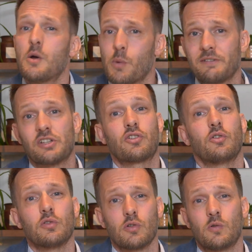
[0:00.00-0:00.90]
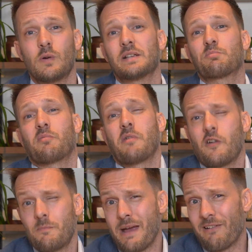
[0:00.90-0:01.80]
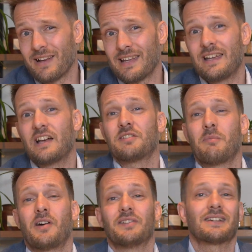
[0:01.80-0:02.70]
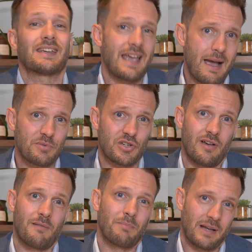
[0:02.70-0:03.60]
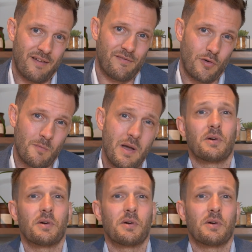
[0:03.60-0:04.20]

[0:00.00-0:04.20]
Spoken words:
whereas Google is primarily a demand capture platform,